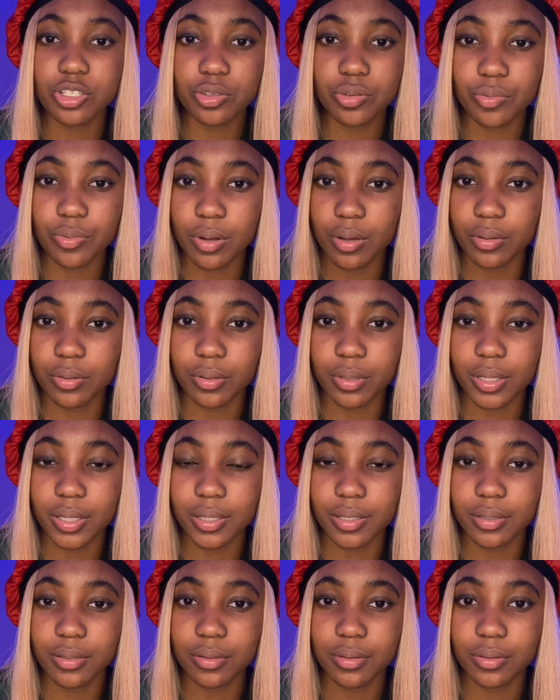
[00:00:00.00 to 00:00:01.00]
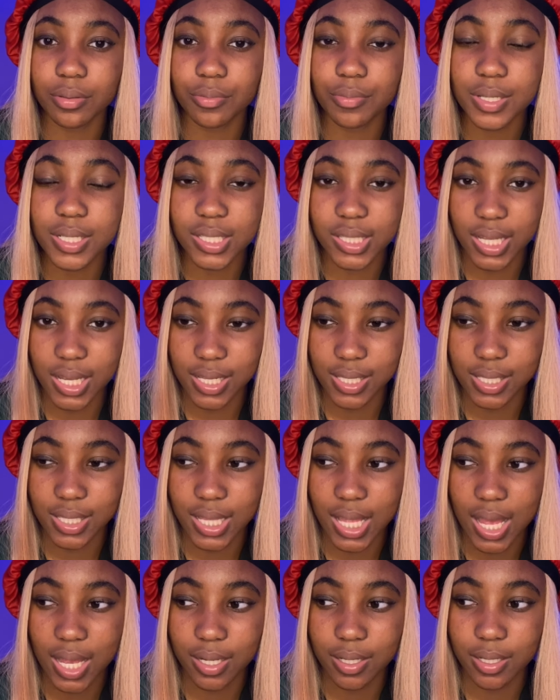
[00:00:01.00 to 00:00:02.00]
growth was staying
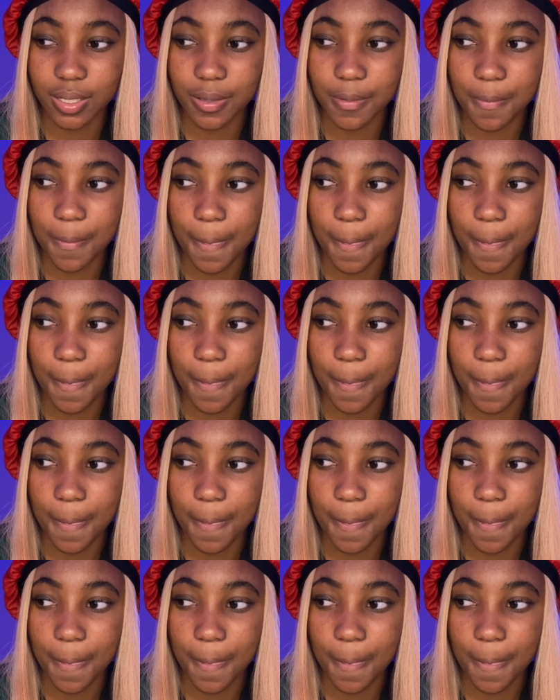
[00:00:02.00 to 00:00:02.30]
stagnant.